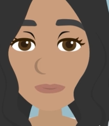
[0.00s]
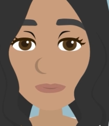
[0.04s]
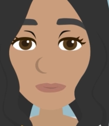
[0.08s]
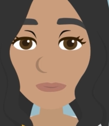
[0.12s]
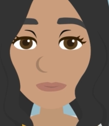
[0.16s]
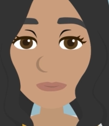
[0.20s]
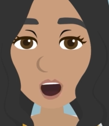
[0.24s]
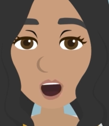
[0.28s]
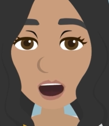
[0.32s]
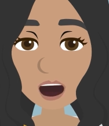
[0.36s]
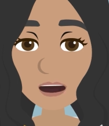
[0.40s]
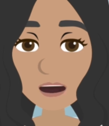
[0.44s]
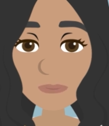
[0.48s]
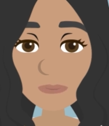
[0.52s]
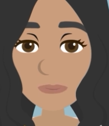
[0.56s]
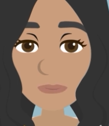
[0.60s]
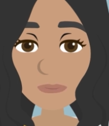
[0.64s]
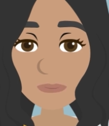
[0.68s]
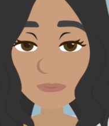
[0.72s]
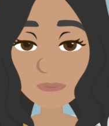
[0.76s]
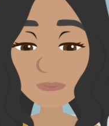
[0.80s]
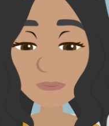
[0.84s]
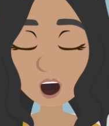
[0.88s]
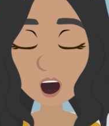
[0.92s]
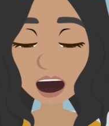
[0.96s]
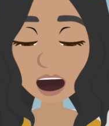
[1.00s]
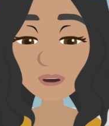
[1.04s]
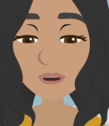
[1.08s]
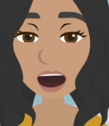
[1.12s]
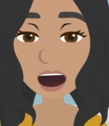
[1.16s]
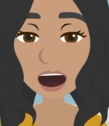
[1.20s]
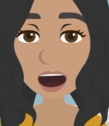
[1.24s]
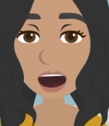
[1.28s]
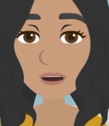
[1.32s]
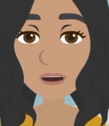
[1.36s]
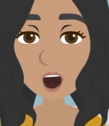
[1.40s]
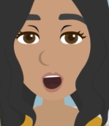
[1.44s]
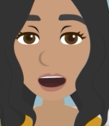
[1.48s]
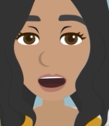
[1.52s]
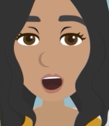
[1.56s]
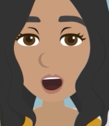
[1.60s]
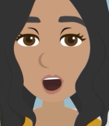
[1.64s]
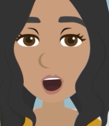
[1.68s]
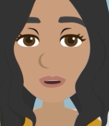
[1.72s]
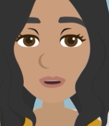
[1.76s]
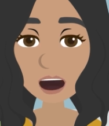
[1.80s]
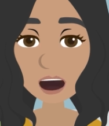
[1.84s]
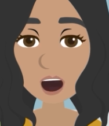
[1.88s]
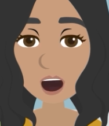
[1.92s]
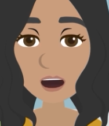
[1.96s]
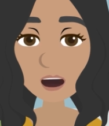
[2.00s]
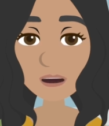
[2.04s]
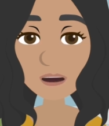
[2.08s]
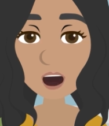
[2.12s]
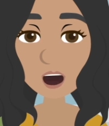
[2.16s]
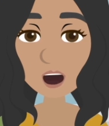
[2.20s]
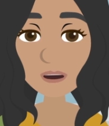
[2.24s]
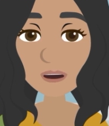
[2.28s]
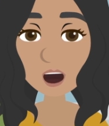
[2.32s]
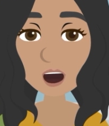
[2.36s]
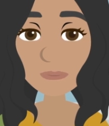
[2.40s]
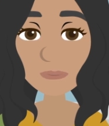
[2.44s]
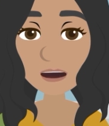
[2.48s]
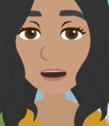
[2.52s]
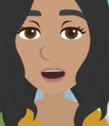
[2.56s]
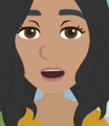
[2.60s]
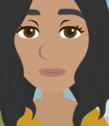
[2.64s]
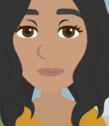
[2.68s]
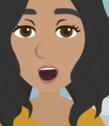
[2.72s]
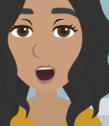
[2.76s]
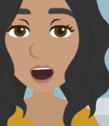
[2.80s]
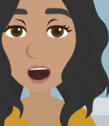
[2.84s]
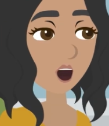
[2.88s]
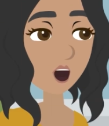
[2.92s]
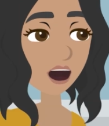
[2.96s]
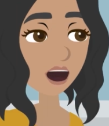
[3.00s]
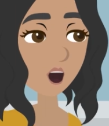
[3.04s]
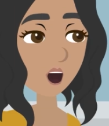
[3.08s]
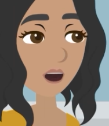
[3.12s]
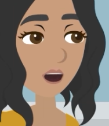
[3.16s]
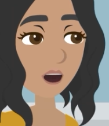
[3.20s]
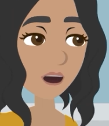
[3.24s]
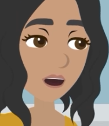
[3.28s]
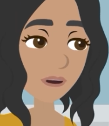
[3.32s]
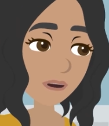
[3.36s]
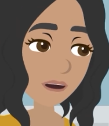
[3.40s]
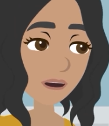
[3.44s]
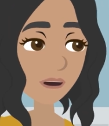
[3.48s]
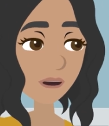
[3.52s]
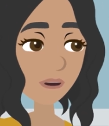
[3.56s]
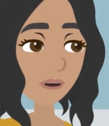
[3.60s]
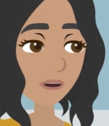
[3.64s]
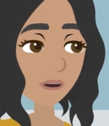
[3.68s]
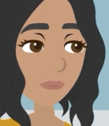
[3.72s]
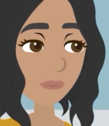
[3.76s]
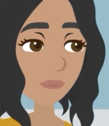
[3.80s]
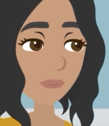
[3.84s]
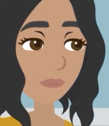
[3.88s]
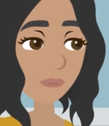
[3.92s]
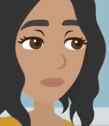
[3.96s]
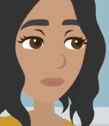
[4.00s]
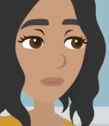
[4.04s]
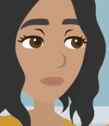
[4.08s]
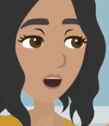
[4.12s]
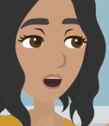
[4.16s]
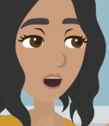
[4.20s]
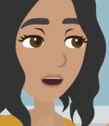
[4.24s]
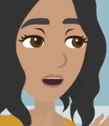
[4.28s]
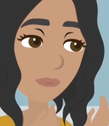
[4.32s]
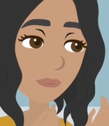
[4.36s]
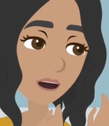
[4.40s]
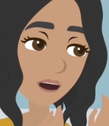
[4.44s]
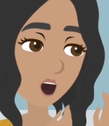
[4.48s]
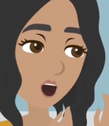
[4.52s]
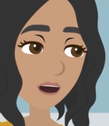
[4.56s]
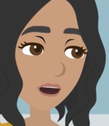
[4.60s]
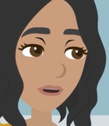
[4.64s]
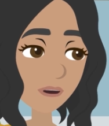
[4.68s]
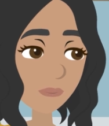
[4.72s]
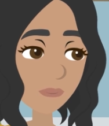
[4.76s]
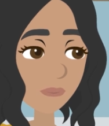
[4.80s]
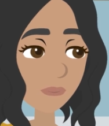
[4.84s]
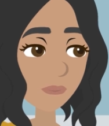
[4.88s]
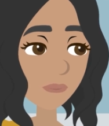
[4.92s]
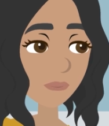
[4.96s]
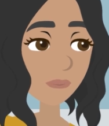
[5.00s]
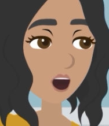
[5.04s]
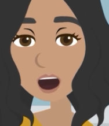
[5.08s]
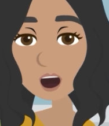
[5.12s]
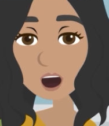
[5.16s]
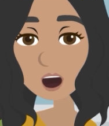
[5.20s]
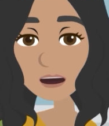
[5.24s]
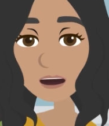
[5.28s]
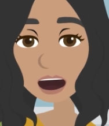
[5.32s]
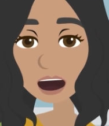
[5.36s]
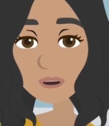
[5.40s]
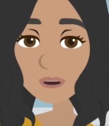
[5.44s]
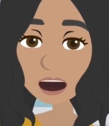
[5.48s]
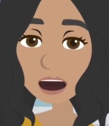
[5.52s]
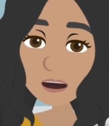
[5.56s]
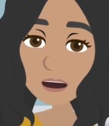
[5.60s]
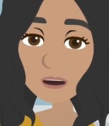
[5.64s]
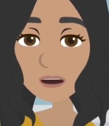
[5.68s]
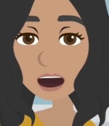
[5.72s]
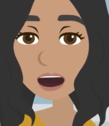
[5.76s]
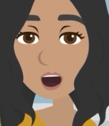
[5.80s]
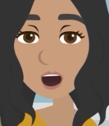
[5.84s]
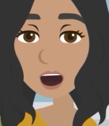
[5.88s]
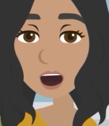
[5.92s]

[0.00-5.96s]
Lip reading: So, we will select the link to our interview from the table in our email. Once again, we will be put into a